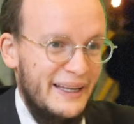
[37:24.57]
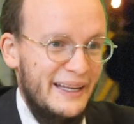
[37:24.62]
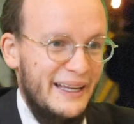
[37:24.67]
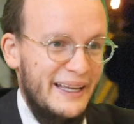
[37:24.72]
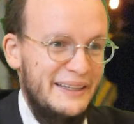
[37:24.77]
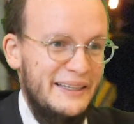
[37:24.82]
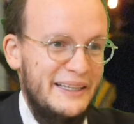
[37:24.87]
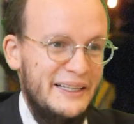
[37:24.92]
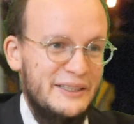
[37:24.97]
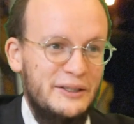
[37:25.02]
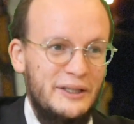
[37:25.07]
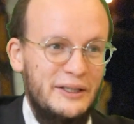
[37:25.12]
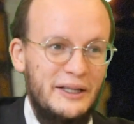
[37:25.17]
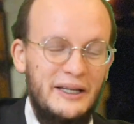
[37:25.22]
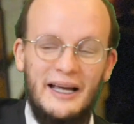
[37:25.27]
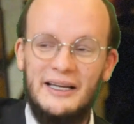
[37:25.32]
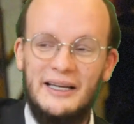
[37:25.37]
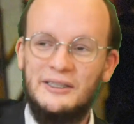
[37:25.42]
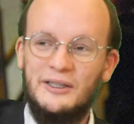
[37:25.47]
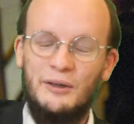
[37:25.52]
And these are the
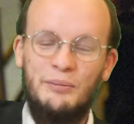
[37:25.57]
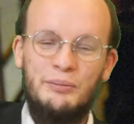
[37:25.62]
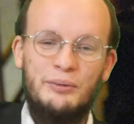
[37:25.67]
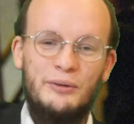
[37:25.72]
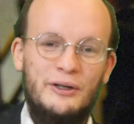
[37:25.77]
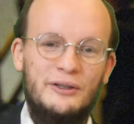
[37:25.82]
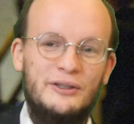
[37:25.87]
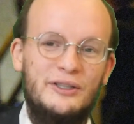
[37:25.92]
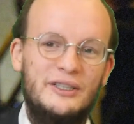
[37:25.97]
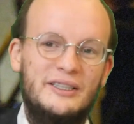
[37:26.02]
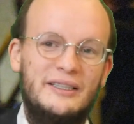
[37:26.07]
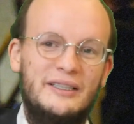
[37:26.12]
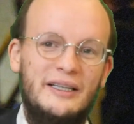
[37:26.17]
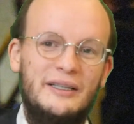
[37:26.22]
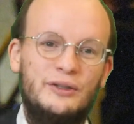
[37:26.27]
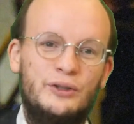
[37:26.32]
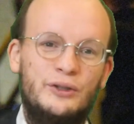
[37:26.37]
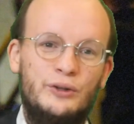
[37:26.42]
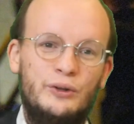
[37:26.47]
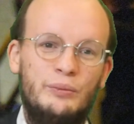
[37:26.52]
guys that are
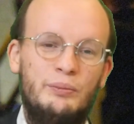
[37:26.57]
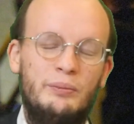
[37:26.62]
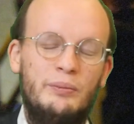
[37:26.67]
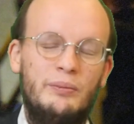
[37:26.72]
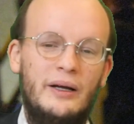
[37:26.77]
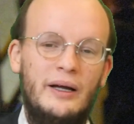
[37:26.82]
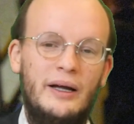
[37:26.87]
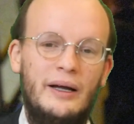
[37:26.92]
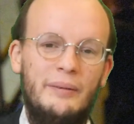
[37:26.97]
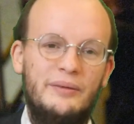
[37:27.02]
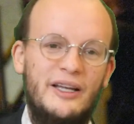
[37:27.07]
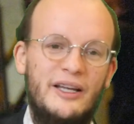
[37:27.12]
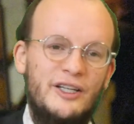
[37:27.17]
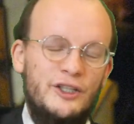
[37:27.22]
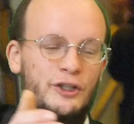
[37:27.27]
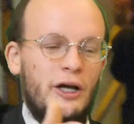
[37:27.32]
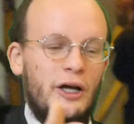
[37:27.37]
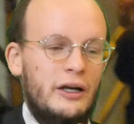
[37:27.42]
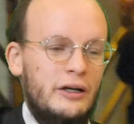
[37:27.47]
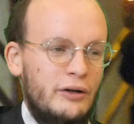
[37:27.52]
protesting to, they
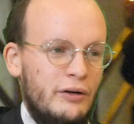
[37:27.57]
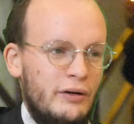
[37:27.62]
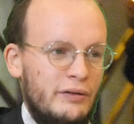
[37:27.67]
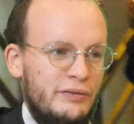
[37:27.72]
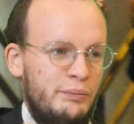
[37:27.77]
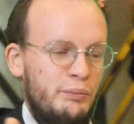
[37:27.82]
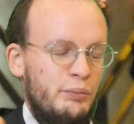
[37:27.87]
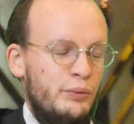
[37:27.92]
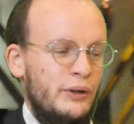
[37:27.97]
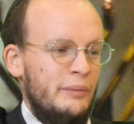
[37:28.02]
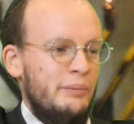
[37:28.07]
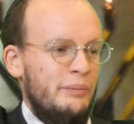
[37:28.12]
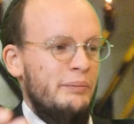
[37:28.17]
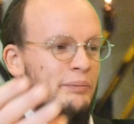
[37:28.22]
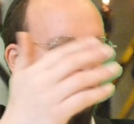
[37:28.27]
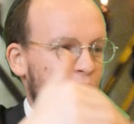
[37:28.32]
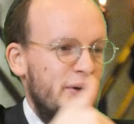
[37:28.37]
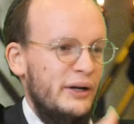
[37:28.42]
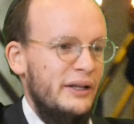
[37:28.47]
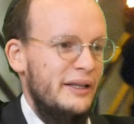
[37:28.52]
started off bring
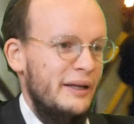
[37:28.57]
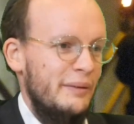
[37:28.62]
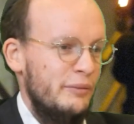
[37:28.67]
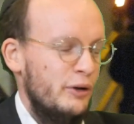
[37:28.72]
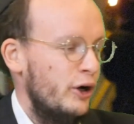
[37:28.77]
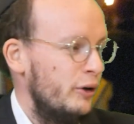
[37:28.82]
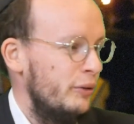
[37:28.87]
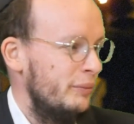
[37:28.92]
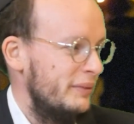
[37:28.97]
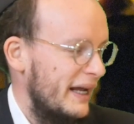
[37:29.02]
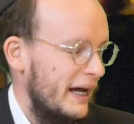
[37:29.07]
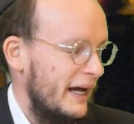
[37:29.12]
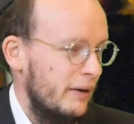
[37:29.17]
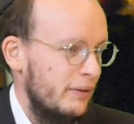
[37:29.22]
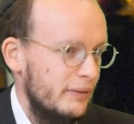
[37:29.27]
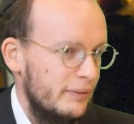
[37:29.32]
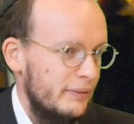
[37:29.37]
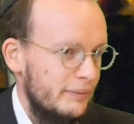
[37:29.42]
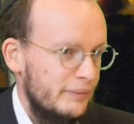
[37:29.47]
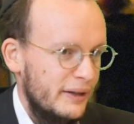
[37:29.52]
them home
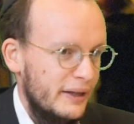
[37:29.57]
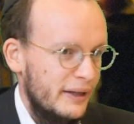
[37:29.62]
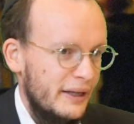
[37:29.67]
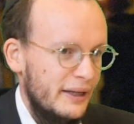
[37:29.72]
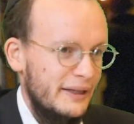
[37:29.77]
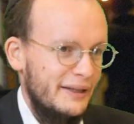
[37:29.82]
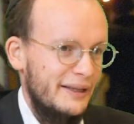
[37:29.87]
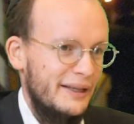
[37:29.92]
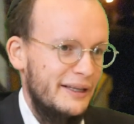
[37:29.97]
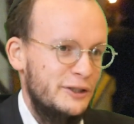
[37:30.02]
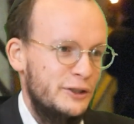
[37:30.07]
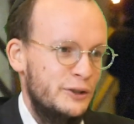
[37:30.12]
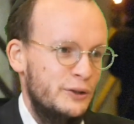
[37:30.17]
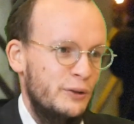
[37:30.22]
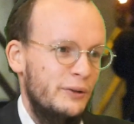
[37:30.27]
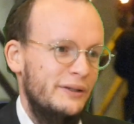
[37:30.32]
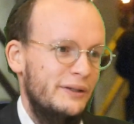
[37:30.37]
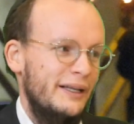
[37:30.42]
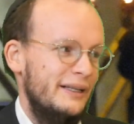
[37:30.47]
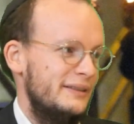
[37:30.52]
now. They
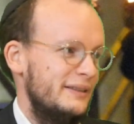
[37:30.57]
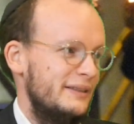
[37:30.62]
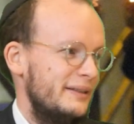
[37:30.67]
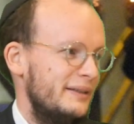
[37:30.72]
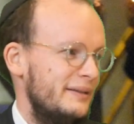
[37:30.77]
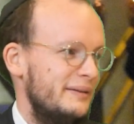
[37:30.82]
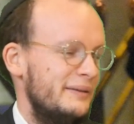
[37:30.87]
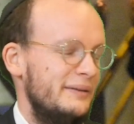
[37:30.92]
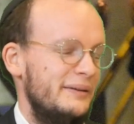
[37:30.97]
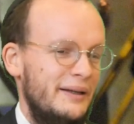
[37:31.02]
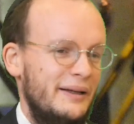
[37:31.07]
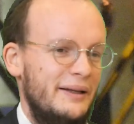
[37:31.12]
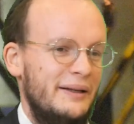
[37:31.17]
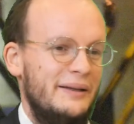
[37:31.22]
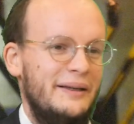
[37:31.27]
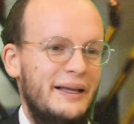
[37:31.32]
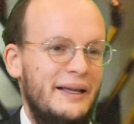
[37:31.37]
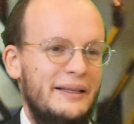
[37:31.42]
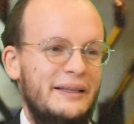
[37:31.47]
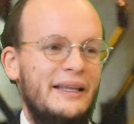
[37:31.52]
saw that, yeah.
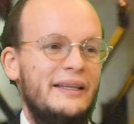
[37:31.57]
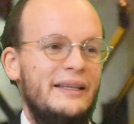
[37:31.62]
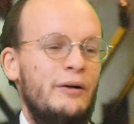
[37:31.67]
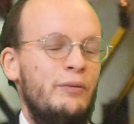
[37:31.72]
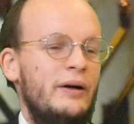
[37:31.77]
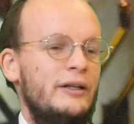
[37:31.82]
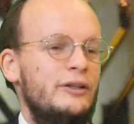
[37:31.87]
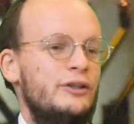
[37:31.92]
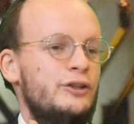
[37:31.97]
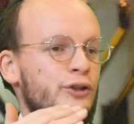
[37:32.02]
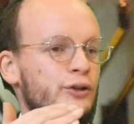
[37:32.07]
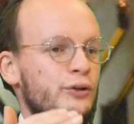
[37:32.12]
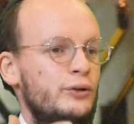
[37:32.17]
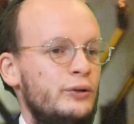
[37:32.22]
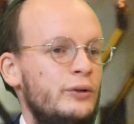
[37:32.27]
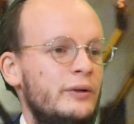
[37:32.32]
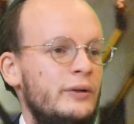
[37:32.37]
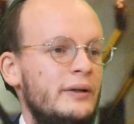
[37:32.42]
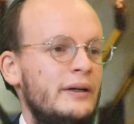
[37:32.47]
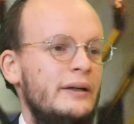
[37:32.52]
And then they went
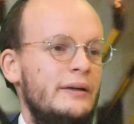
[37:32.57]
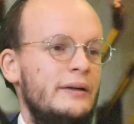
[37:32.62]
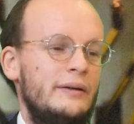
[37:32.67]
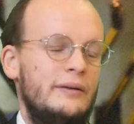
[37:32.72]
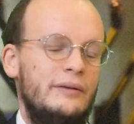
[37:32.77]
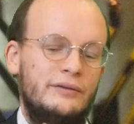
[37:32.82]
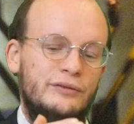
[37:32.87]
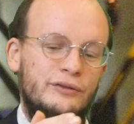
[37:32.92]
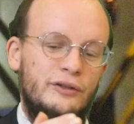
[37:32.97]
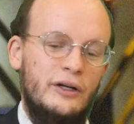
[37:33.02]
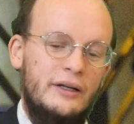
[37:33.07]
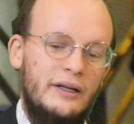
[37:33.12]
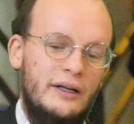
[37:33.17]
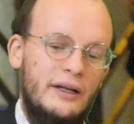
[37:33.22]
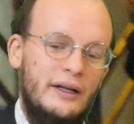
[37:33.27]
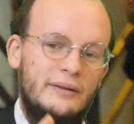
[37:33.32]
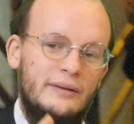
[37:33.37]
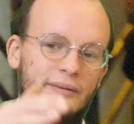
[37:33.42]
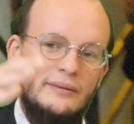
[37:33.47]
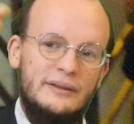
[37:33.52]
to, we've got
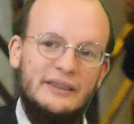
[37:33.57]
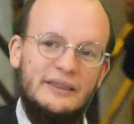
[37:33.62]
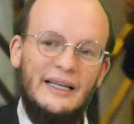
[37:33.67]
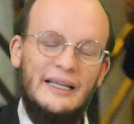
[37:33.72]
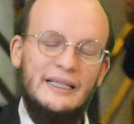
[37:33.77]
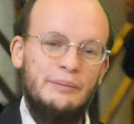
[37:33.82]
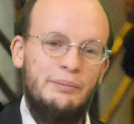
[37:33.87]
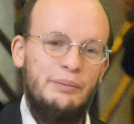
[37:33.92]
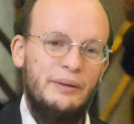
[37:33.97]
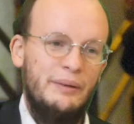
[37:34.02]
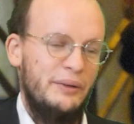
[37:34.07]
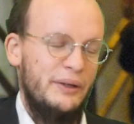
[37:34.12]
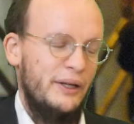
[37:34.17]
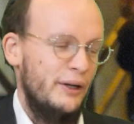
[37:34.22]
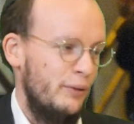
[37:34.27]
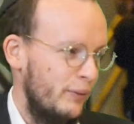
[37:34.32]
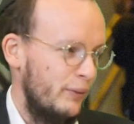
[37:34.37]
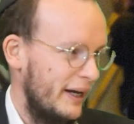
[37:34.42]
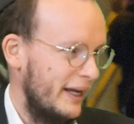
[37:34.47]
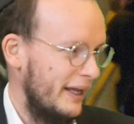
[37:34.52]
to send Bibi
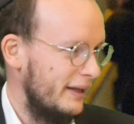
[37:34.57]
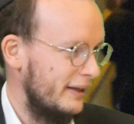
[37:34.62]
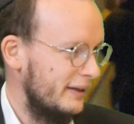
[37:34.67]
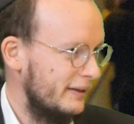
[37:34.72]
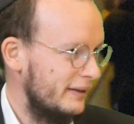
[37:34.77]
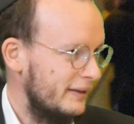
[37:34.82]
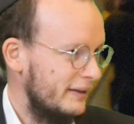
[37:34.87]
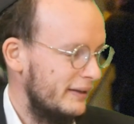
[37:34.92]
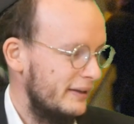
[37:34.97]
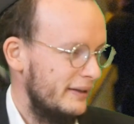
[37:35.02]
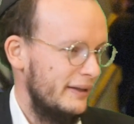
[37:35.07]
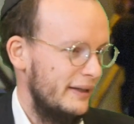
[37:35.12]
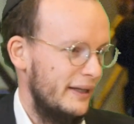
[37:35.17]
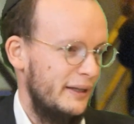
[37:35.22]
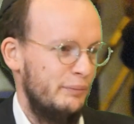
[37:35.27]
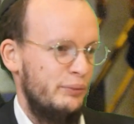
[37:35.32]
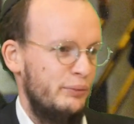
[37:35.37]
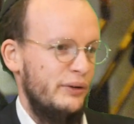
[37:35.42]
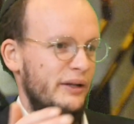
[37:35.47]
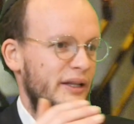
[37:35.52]
away
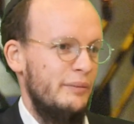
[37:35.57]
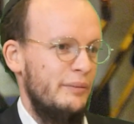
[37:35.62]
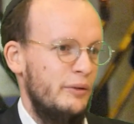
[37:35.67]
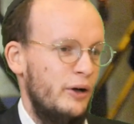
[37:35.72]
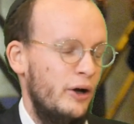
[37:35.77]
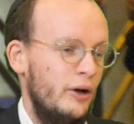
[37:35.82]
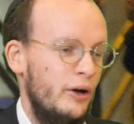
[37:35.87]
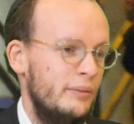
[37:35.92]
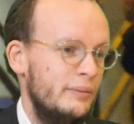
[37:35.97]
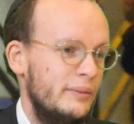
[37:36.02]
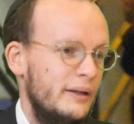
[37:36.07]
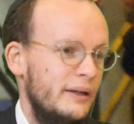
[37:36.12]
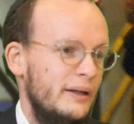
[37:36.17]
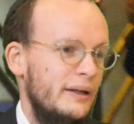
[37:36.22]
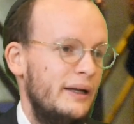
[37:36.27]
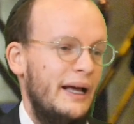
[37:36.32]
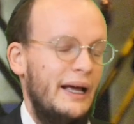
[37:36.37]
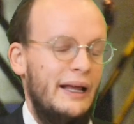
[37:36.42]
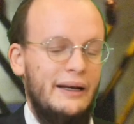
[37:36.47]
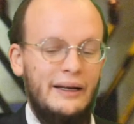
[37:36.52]
and bring them home,
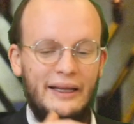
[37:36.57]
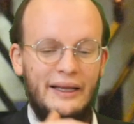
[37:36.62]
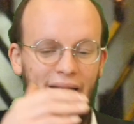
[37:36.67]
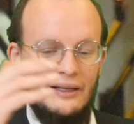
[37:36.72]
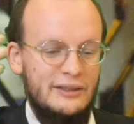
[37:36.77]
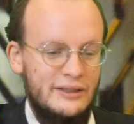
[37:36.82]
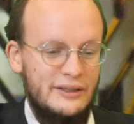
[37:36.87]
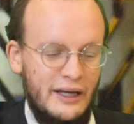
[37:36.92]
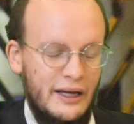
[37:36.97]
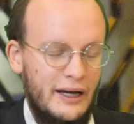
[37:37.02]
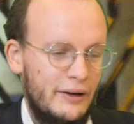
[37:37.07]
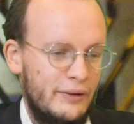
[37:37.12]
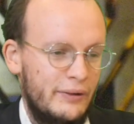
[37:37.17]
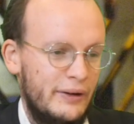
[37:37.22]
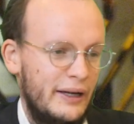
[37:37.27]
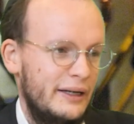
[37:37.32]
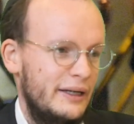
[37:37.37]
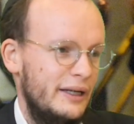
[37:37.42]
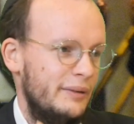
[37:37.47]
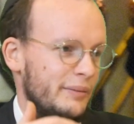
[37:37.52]
and against the
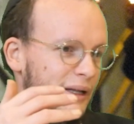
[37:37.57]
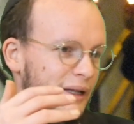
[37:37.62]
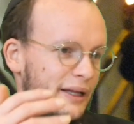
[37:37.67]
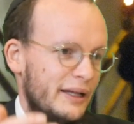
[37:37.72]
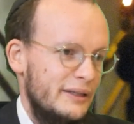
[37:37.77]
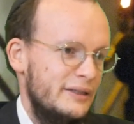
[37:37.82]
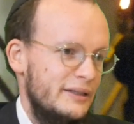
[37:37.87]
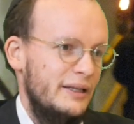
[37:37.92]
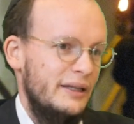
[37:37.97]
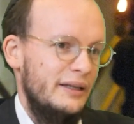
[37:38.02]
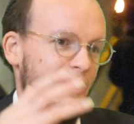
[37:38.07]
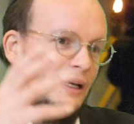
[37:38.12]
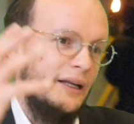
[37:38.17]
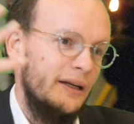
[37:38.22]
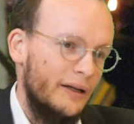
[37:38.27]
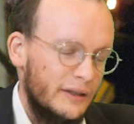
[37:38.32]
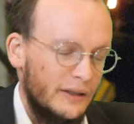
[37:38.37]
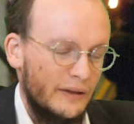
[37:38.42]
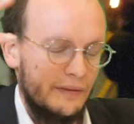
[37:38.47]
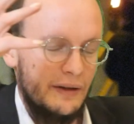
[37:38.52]
Haredim, against the
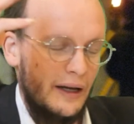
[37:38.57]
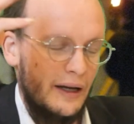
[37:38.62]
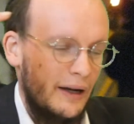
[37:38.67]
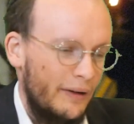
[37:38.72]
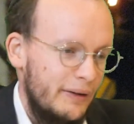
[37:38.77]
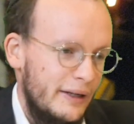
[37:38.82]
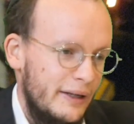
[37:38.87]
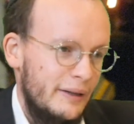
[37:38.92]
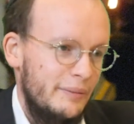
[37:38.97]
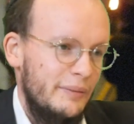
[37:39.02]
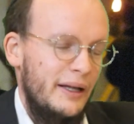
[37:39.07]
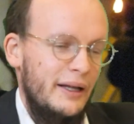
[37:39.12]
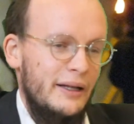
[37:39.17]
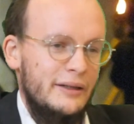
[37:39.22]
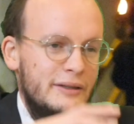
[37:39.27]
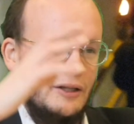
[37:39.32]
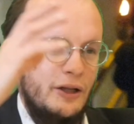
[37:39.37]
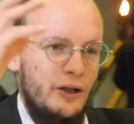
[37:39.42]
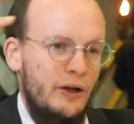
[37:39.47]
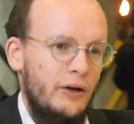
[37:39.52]
leaders of the Haredim,
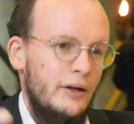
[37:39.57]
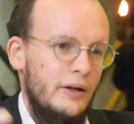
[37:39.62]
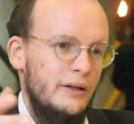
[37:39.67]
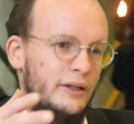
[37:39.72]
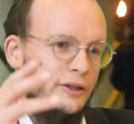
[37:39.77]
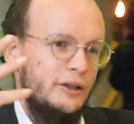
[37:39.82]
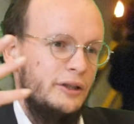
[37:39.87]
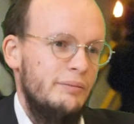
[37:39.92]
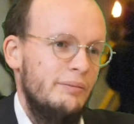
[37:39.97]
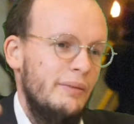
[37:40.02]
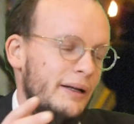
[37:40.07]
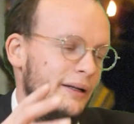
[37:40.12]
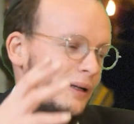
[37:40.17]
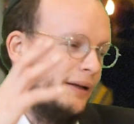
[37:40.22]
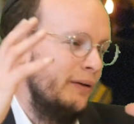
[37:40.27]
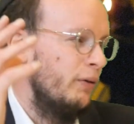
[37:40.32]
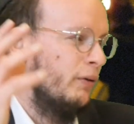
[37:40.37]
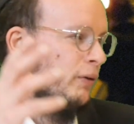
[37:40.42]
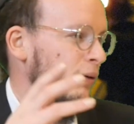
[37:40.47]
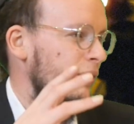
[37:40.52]
against the coalition money,
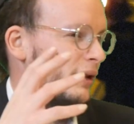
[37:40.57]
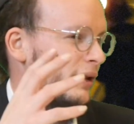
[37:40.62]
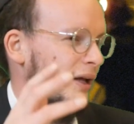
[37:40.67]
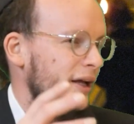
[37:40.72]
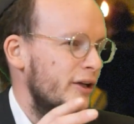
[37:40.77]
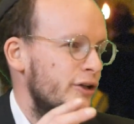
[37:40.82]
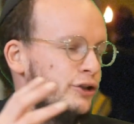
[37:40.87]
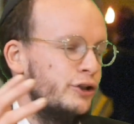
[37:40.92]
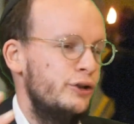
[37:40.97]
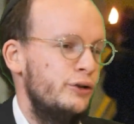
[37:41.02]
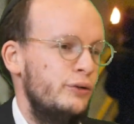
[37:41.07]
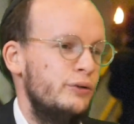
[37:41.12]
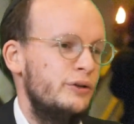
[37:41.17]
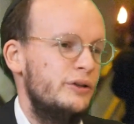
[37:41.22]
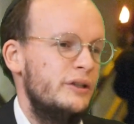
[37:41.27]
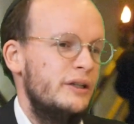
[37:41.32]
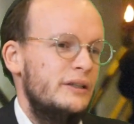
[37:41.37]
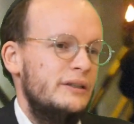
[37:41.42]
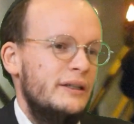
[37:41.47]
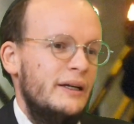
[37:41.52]
all the
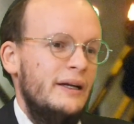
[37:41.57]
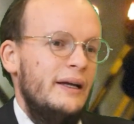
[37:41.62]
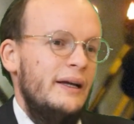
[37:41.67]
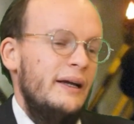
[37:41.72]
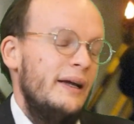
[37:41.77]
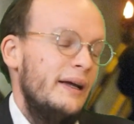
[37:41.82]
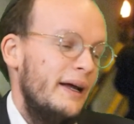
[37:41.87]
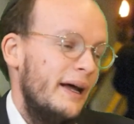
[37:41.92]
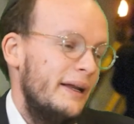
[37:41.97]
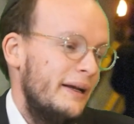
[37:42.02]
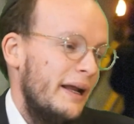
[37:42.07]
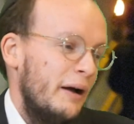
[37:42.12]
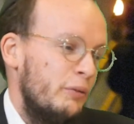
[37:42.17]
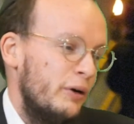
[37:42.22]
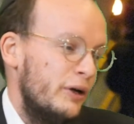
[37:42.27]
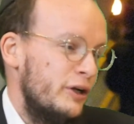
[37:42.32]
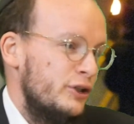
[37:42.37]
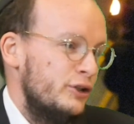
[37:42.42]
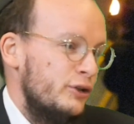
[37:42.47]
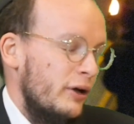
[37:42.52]
excuses. And I
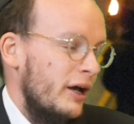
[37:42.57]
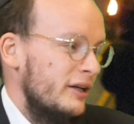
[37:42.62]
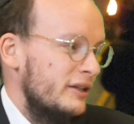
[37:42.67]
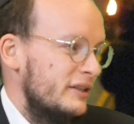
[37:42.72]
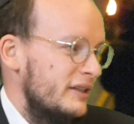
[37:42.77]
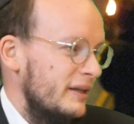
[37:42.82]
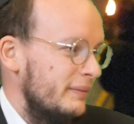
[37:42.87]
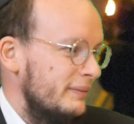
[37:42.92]
wanted to ask